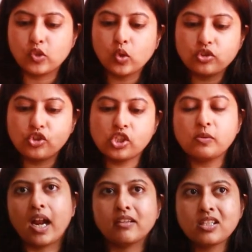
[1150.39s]
So
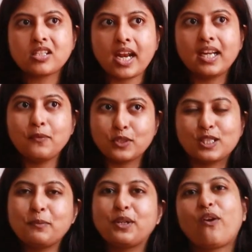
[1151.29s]
just understanding what's
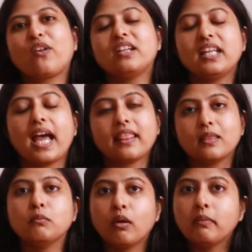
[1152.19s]
the priority at
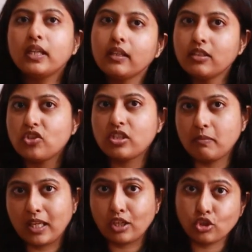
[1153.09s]
the moment and just
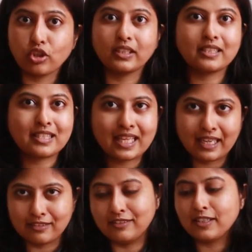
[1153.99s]
making sure that's
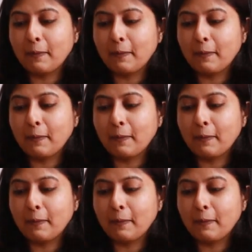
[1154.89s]
catered.